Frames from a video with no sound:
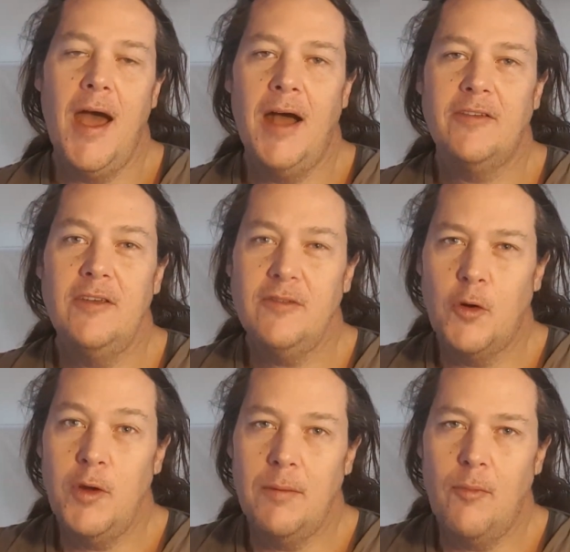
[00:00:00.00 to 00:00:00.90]
So just a
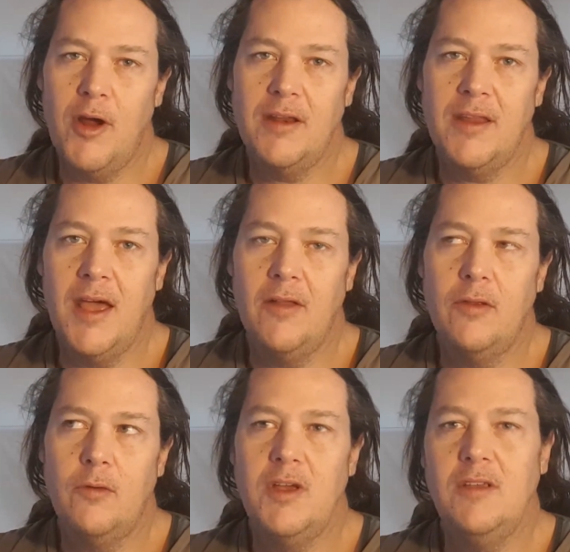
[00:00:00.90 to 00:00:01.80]
quick breakdown.
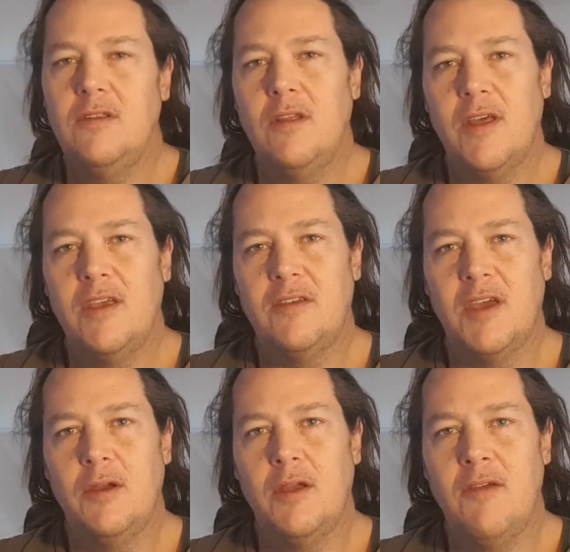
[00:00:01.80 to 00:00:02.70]
The reason that they
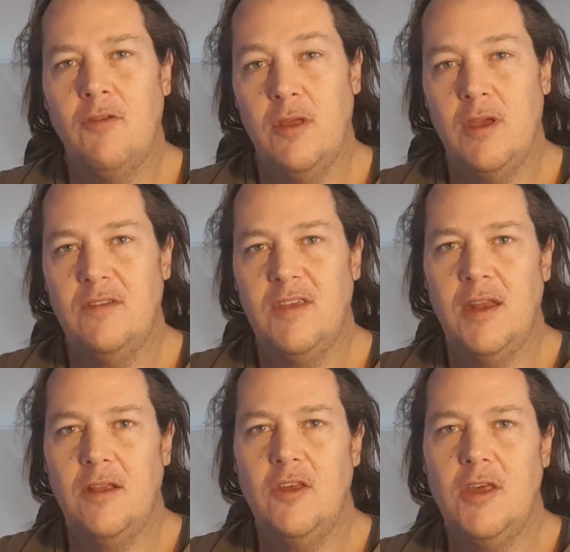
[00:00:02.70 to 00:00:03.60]
say everything is
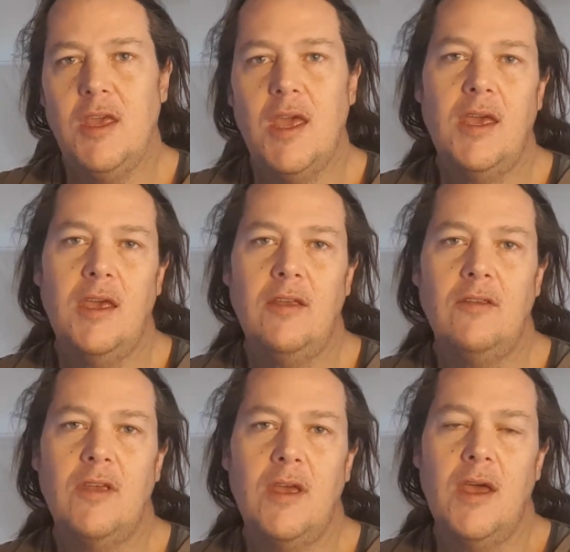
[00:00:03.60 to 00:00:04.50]
energy
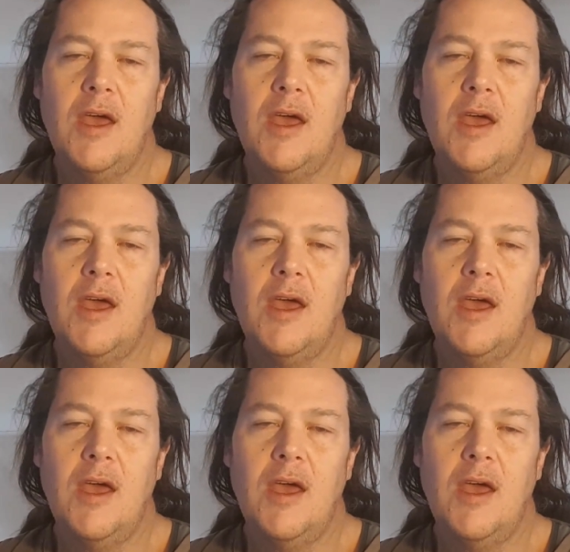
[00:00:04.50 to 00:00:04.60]
is